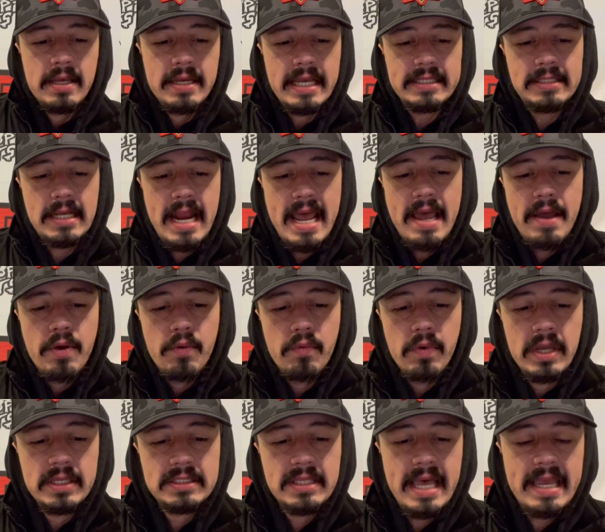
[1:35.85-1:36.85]
Yesterday
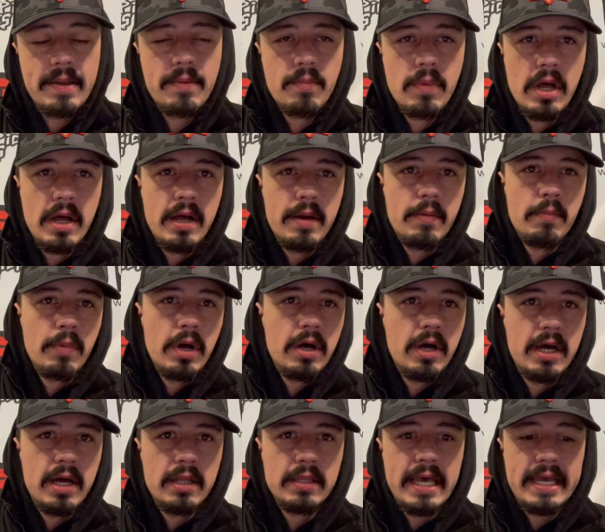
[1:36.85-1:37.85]
was like
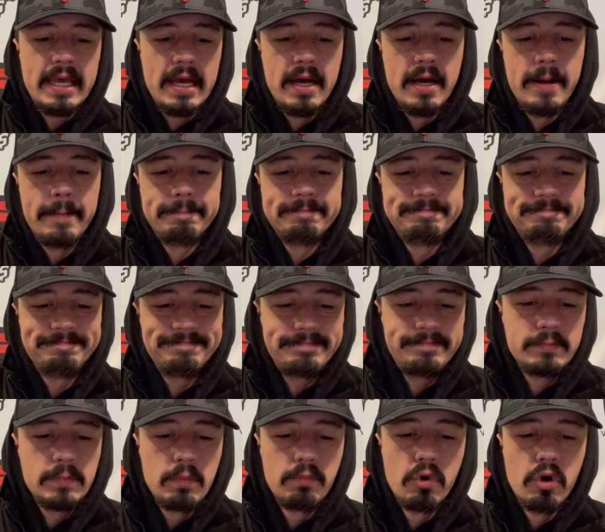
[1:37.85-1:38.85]
a
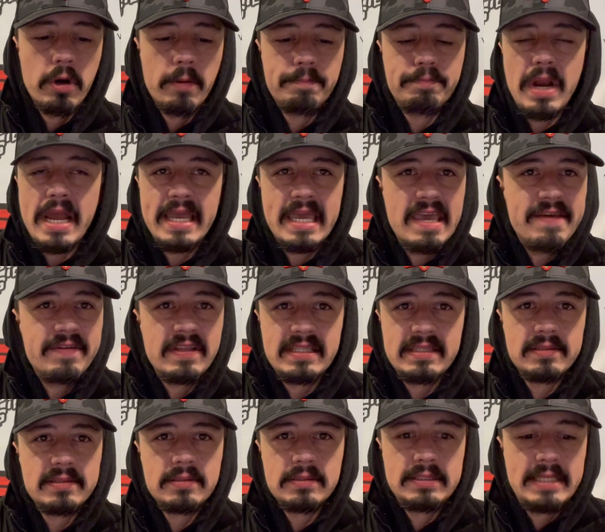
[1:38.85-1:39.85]
more
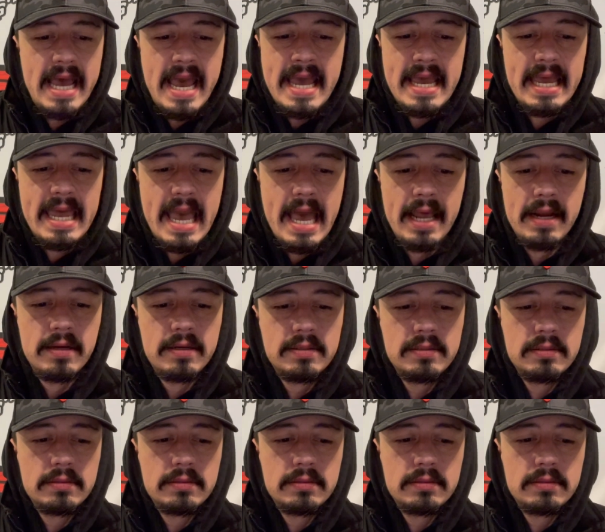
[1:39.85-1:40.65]
break-even day again.